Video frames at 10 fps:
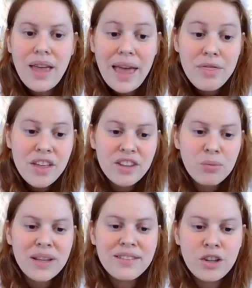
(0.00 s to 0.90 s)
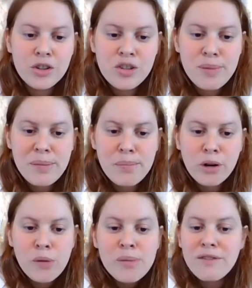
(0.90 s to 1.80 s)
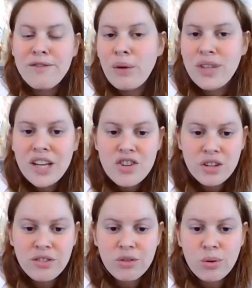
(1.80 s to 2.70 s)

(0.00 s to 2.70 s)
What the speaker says: And things we consider to be permanent foundations,